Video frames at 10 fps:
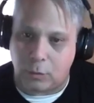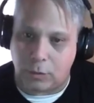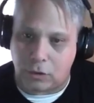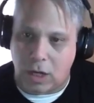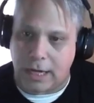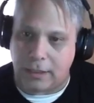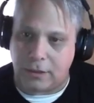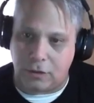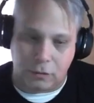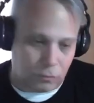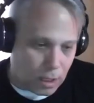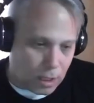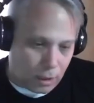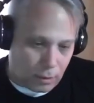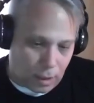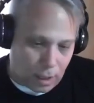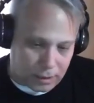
We're trying to uh,